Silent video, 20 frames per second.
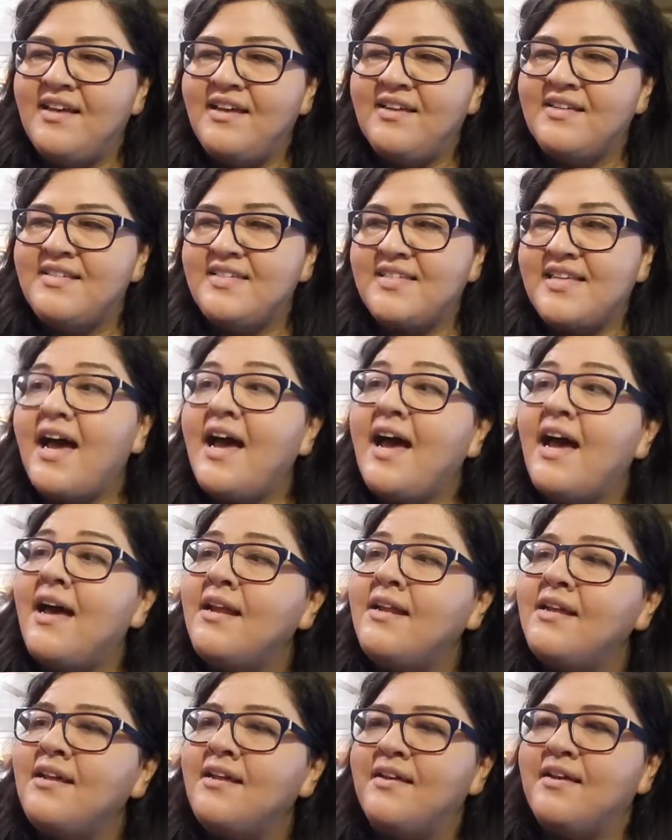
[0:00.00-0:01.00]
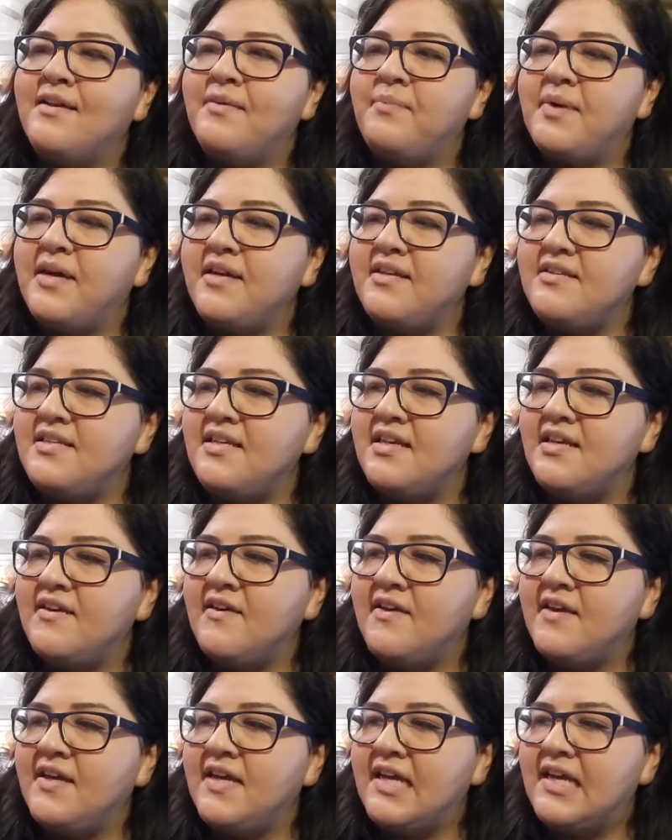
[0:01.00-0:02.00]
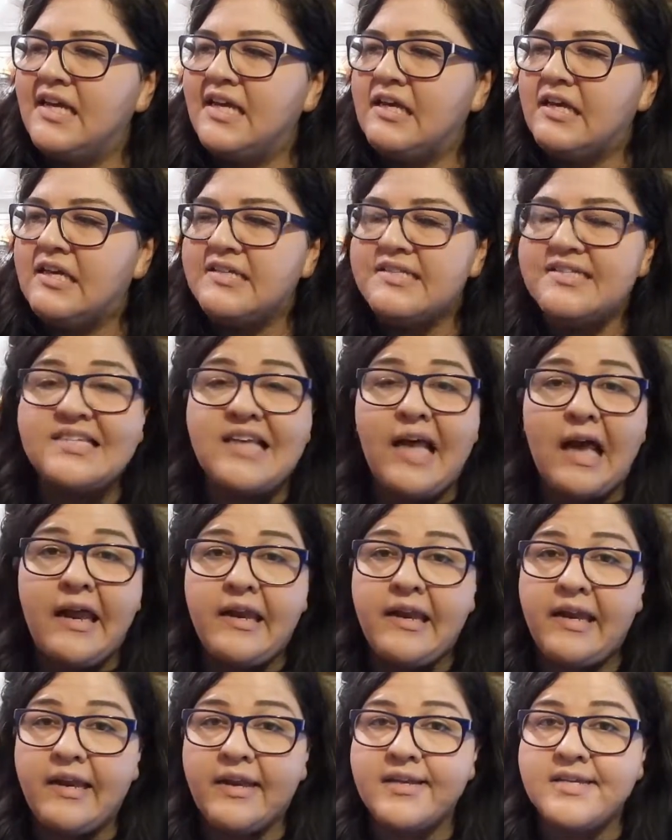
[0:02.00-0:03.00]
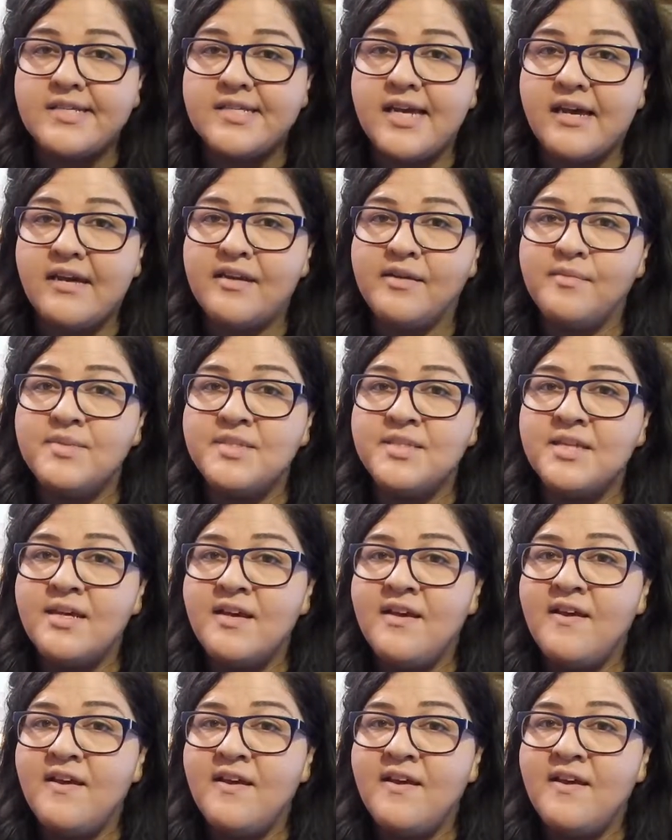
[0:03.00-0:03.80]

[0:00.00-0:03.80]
sad, but exciting at times,